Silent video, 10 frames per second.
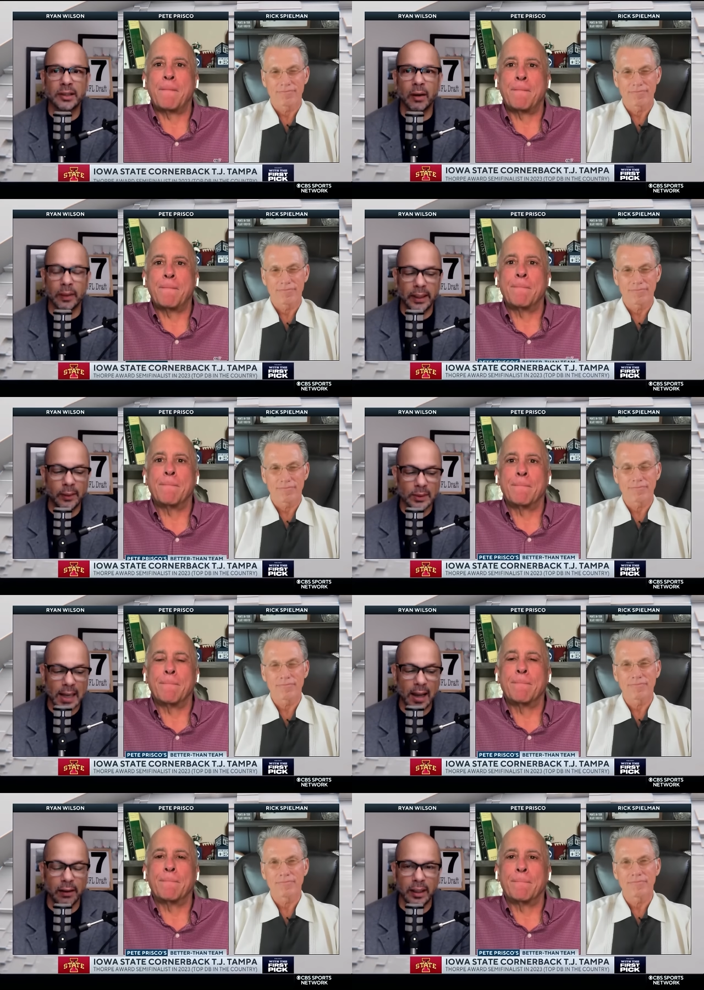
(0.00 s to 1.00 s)
Speaker 1: ago, and he was
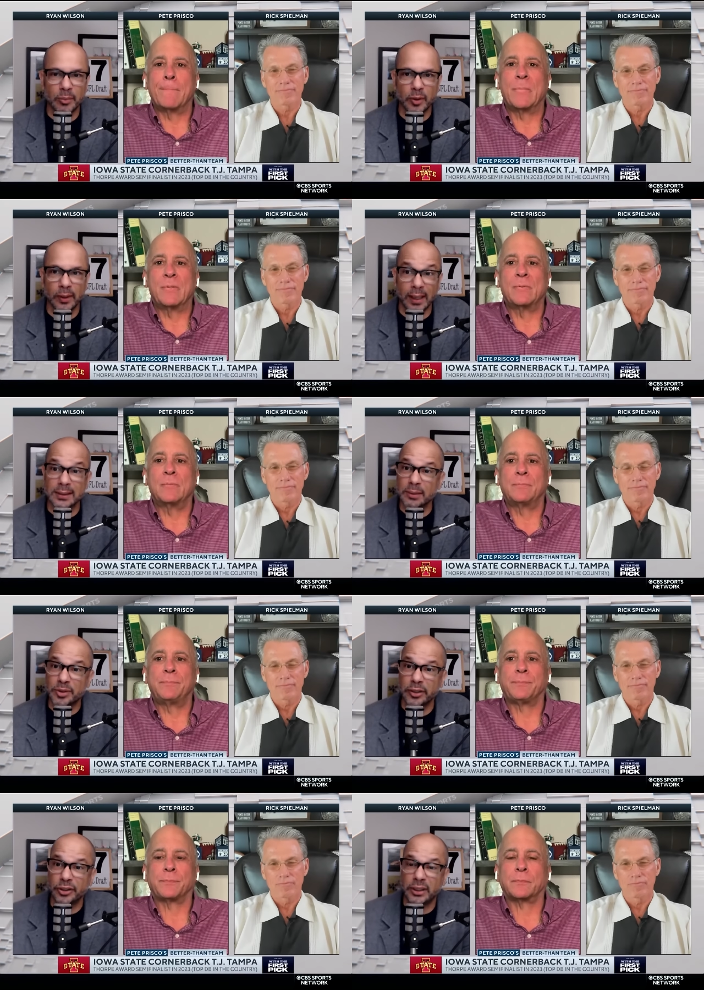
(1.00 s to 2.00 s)
high on him. So again, some
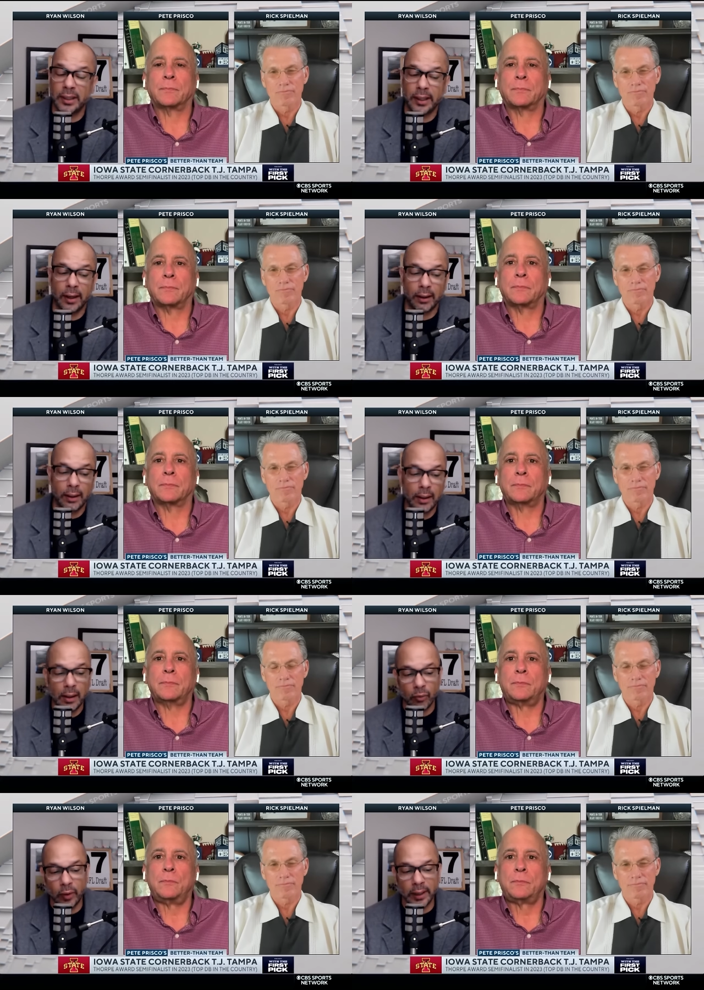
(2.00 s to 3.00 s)
synergy there,
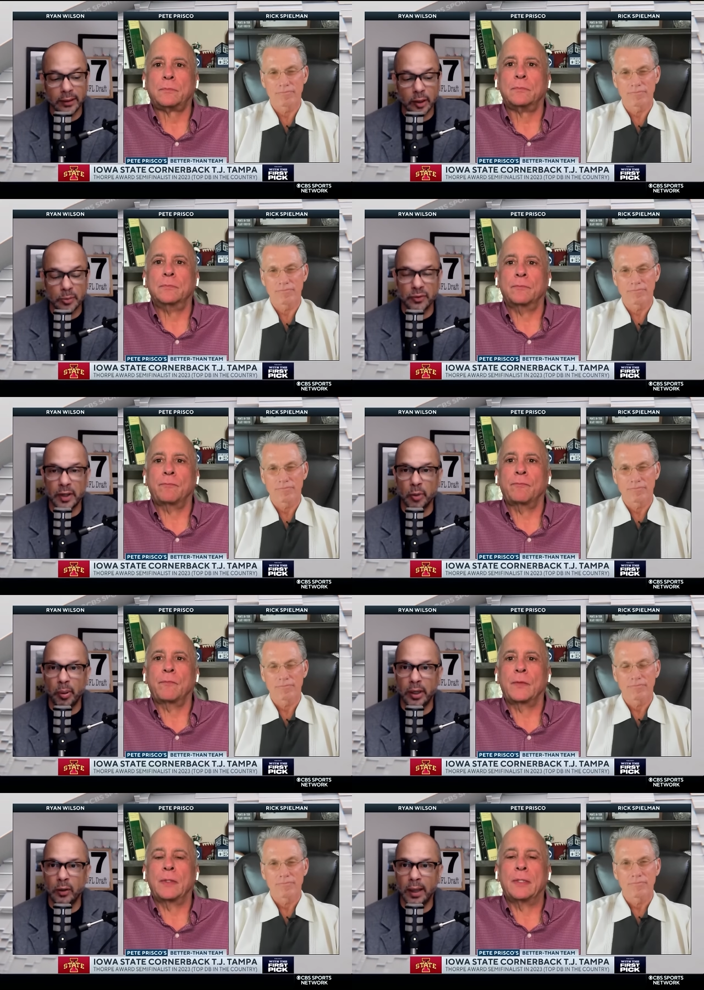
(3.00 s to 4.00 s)
Rick, in terms of another
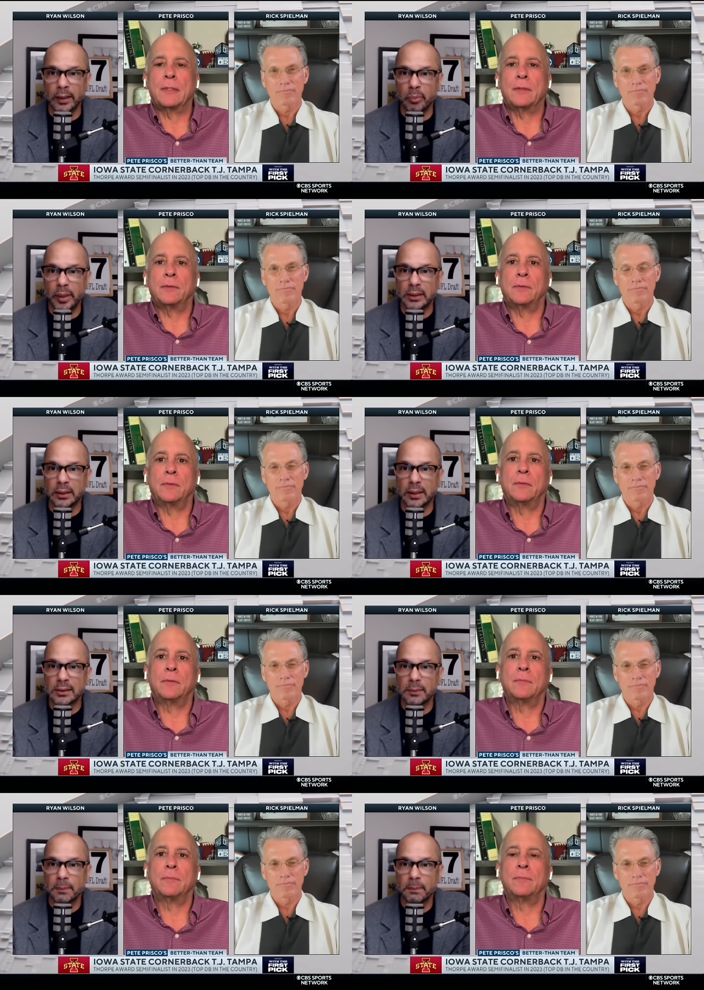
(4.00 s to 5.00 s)
player you like on Pete's
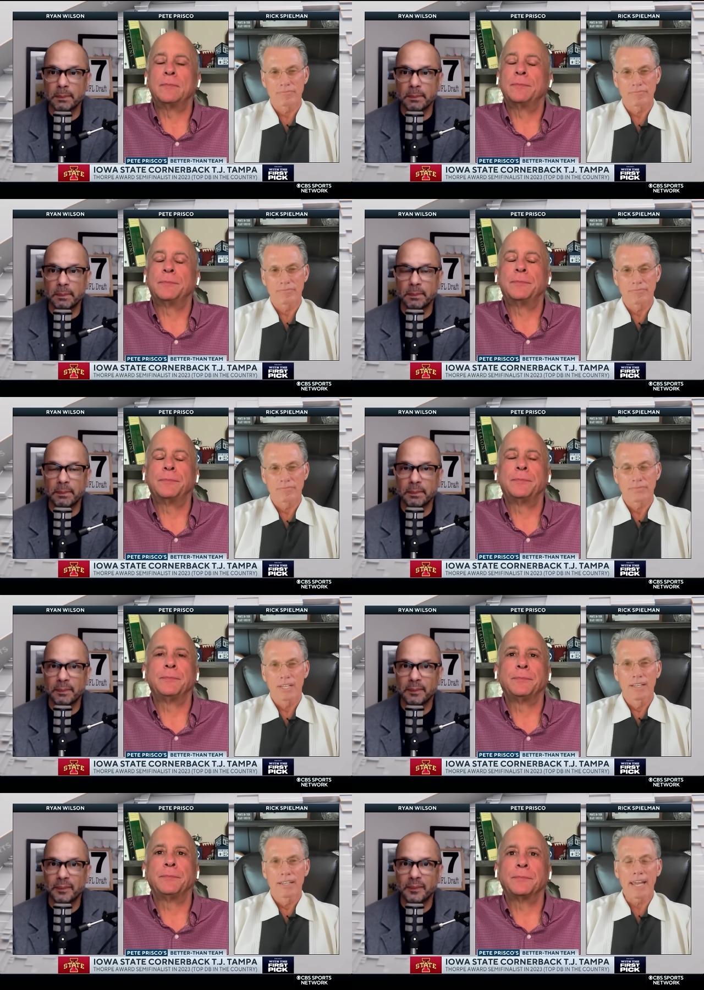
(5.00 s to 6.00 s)
list.
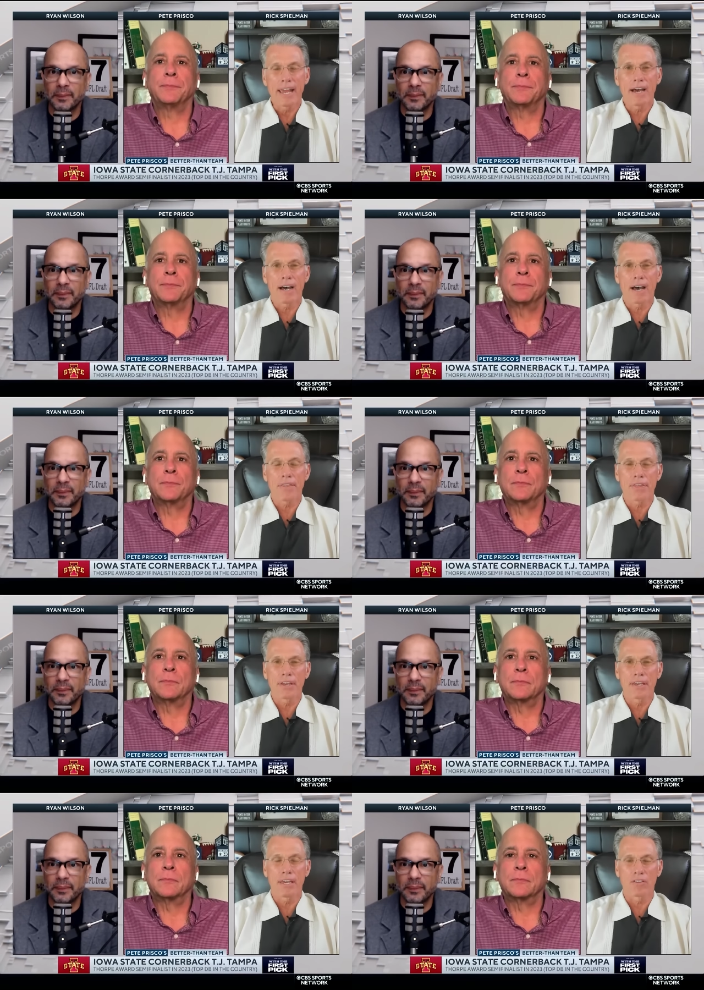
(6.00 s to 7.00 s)
Speaker 2: Yeah, I
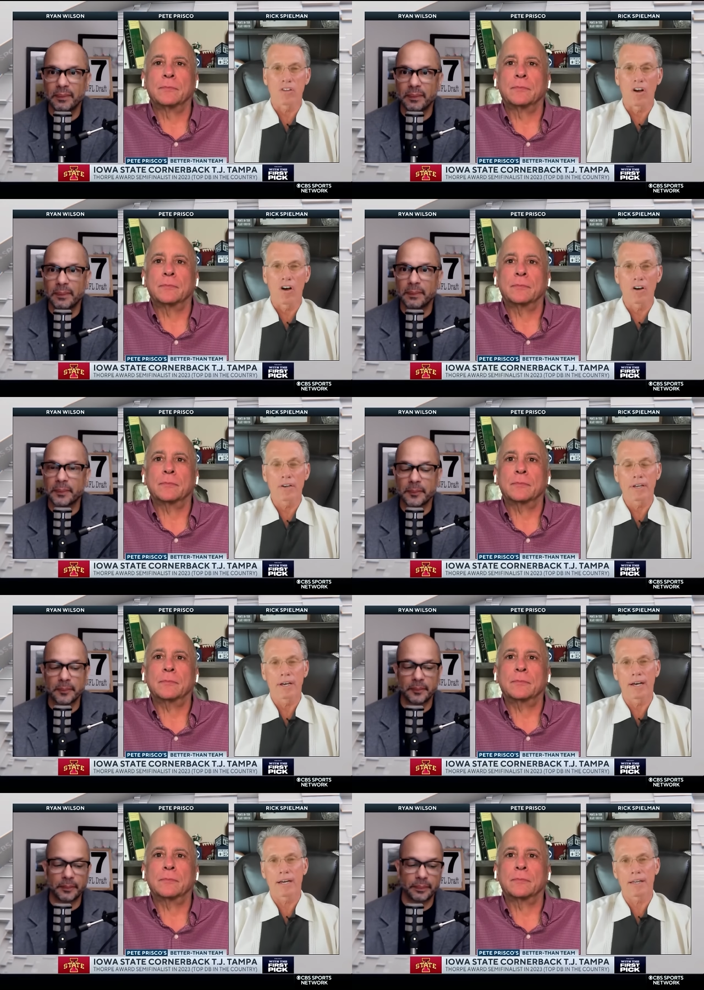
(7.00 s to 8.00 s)
think he's long.
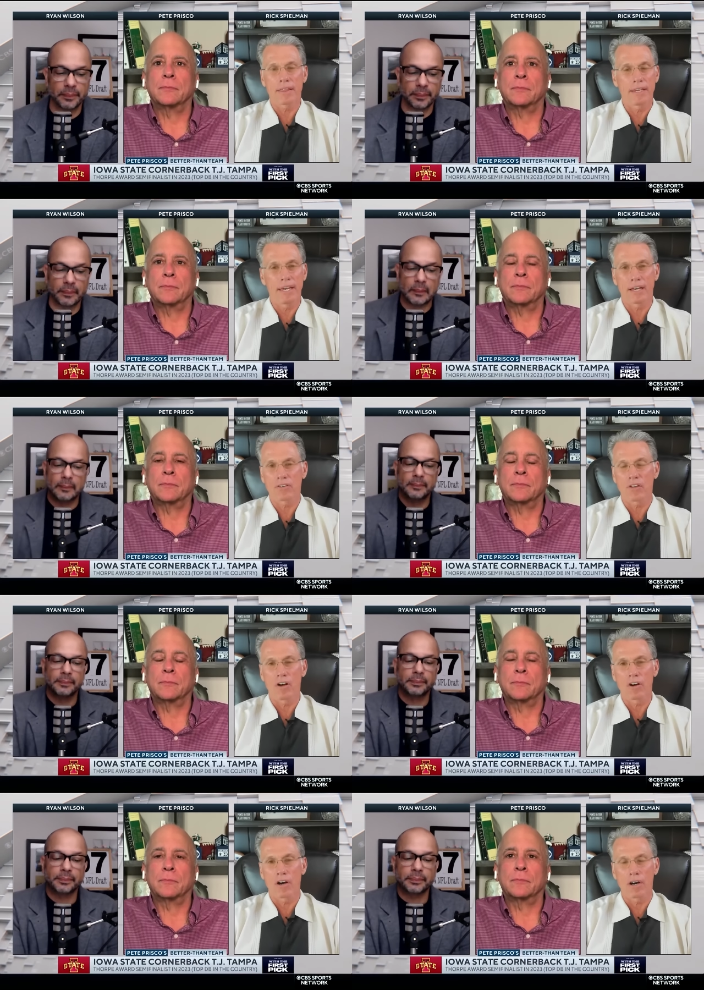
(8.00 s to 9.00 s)
Uh, I think he has
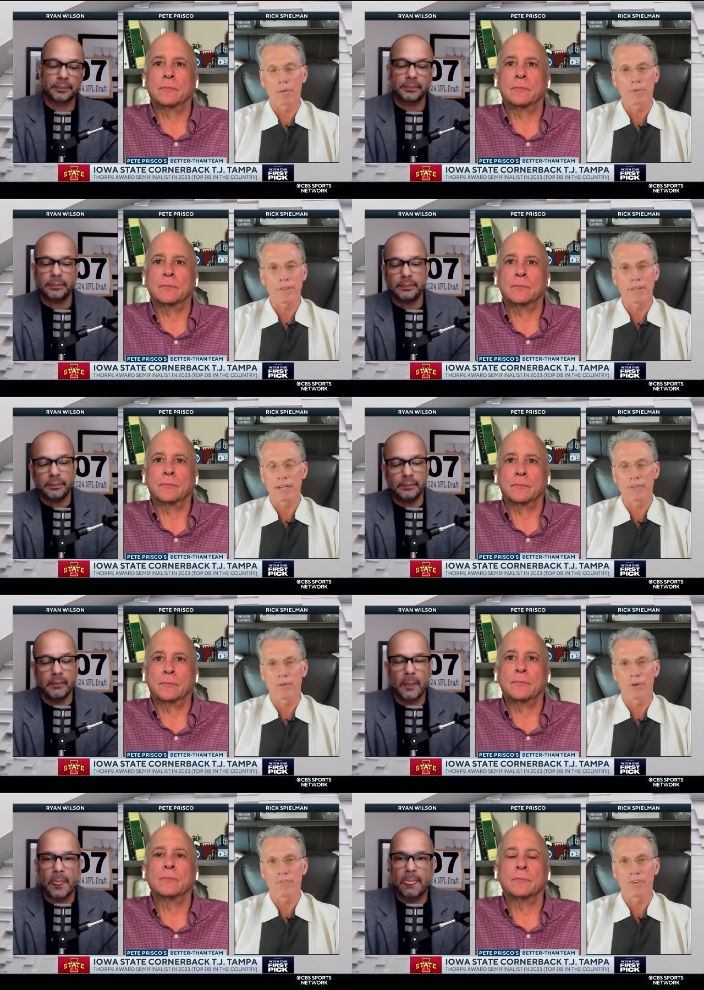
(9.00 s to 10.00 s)
long arms. I think he's
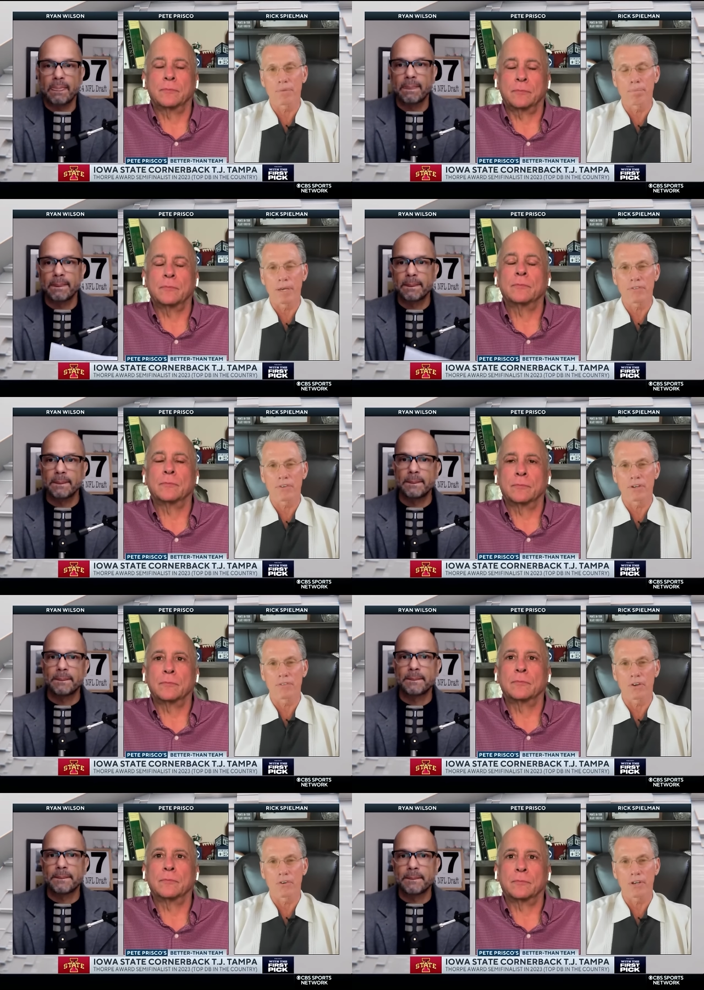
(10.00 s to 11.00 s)
going to fit best in
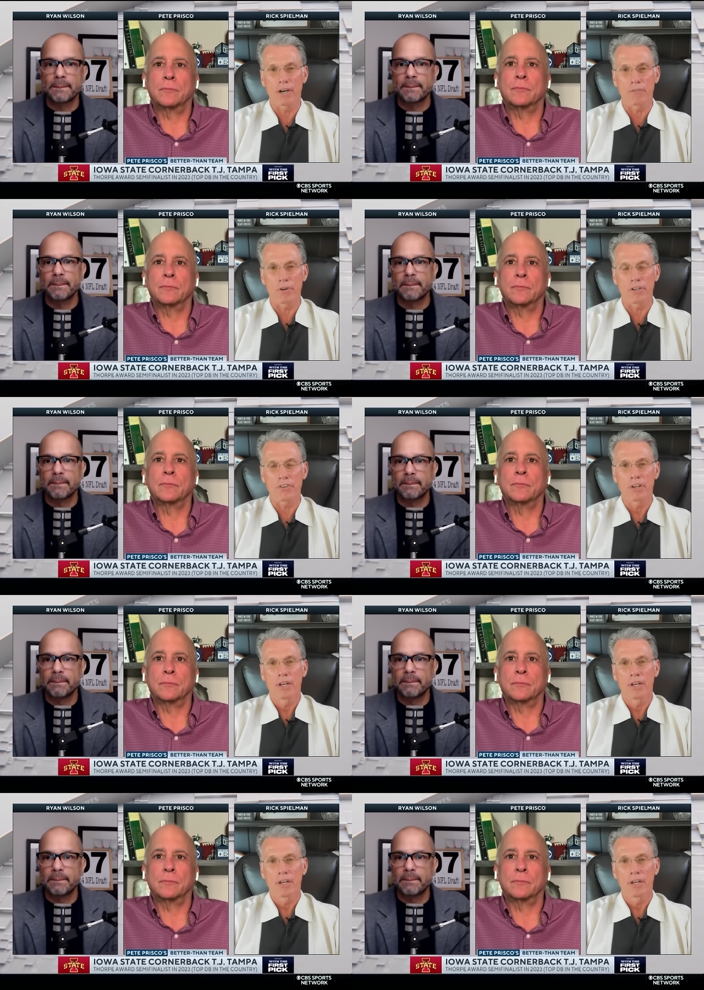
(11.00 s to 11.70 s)
his own coverage.